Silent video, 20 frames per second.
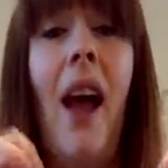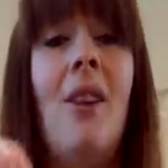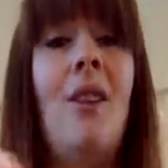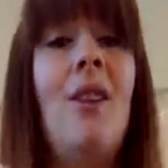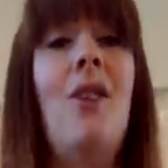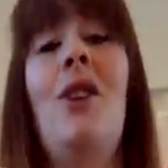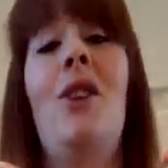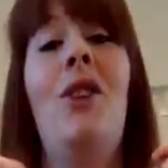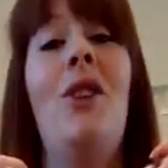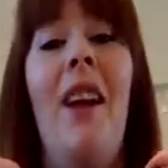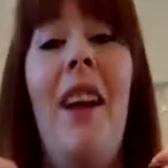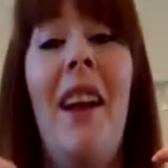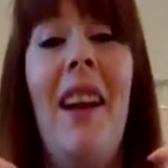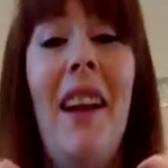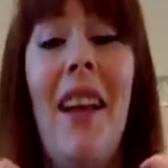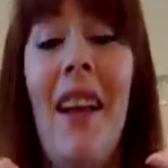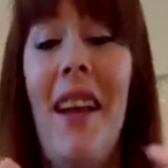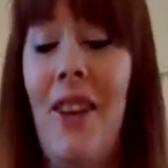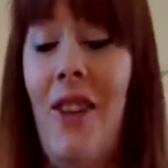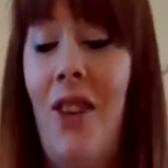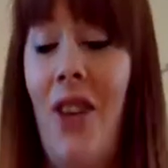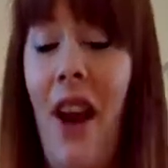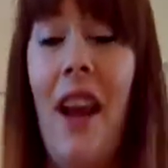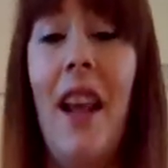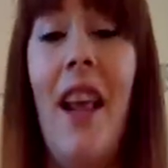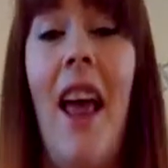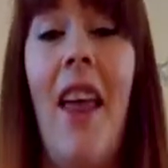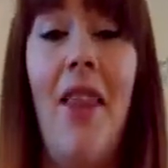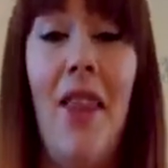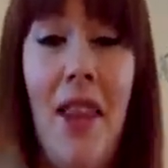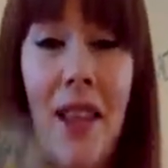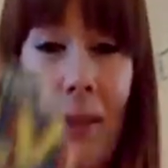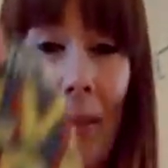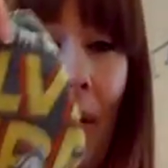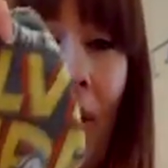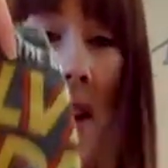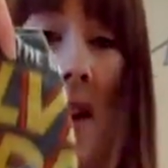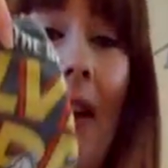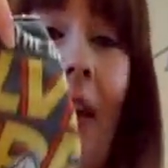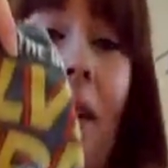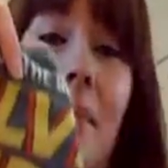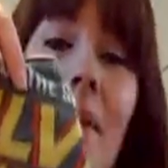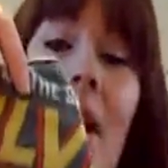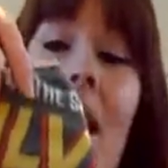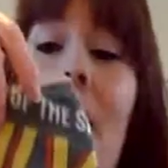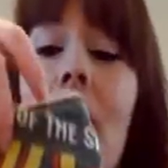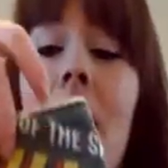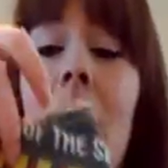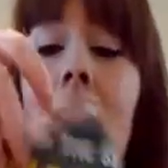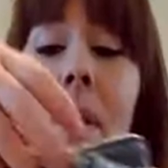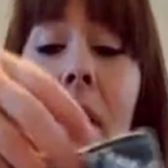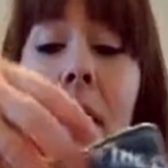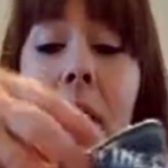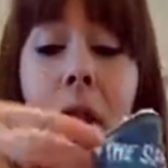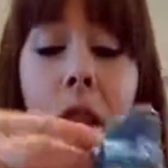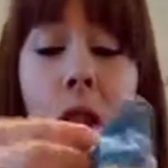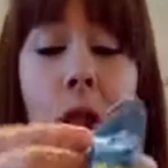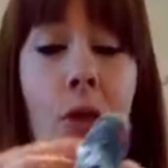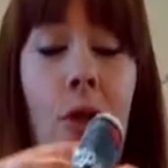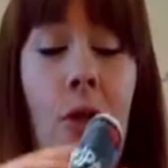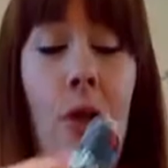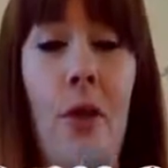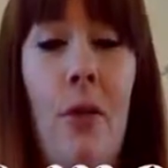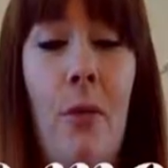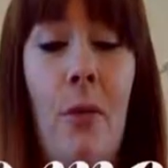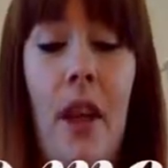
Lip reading: So trying to get this one on him now is a bit of a struggle.